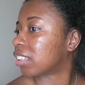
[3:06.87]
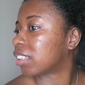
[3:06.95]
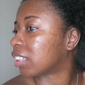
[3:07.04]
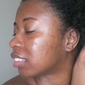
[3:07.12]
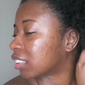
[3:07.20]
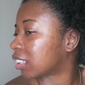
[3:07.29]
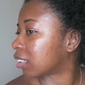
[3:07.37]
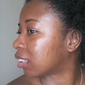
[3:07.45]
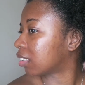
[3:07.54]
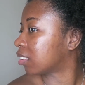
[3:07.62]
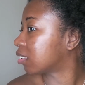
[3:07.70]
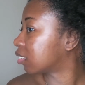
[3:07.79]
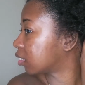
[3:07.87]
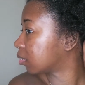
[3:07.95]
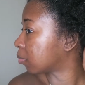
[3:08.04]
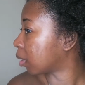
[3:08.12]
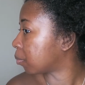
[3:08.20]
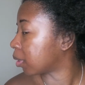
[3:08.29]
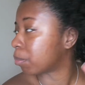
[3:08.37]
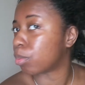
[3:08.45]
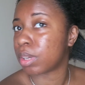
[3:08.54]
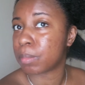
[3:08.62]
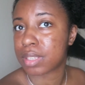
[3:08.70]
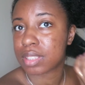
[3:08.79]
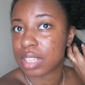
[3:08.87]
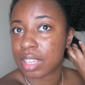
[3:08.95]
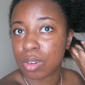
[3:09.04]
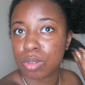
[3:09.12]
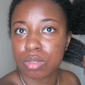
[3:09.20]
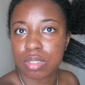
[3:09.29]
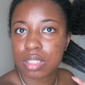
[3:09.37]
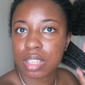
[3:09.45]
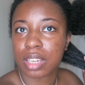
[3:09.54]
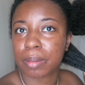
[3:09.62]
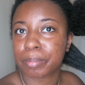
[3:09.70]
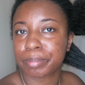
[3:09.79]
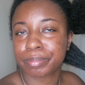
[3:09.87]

That's like my big boy mistake all the time.